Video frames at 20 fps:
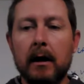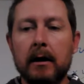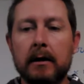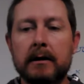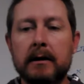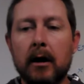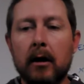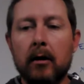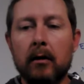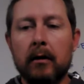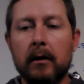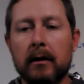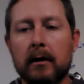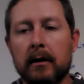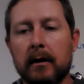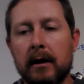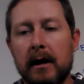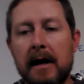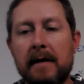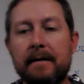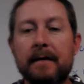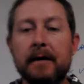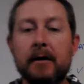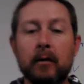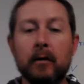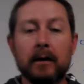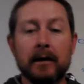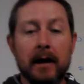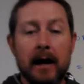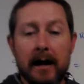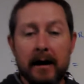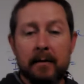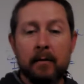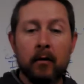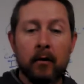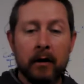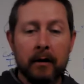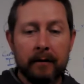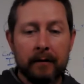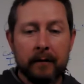So if you would like
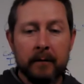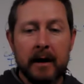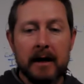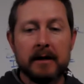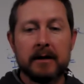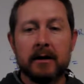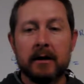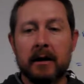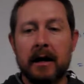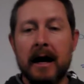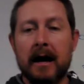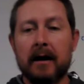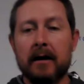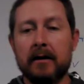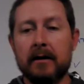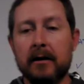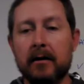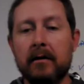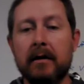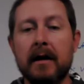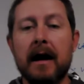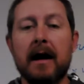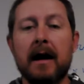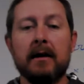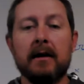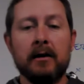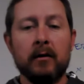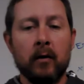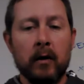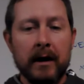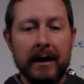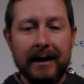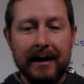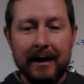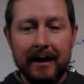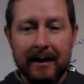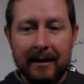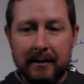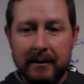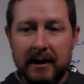more information on how to do that, you want to
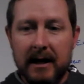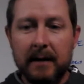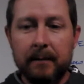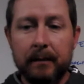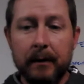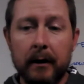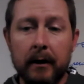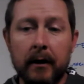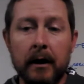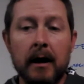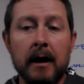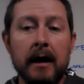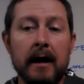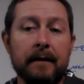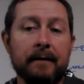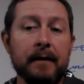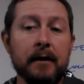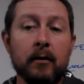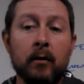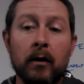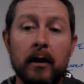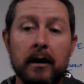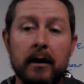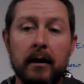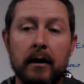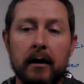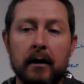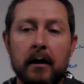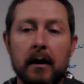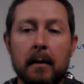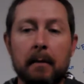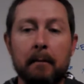get in deeper, if you want to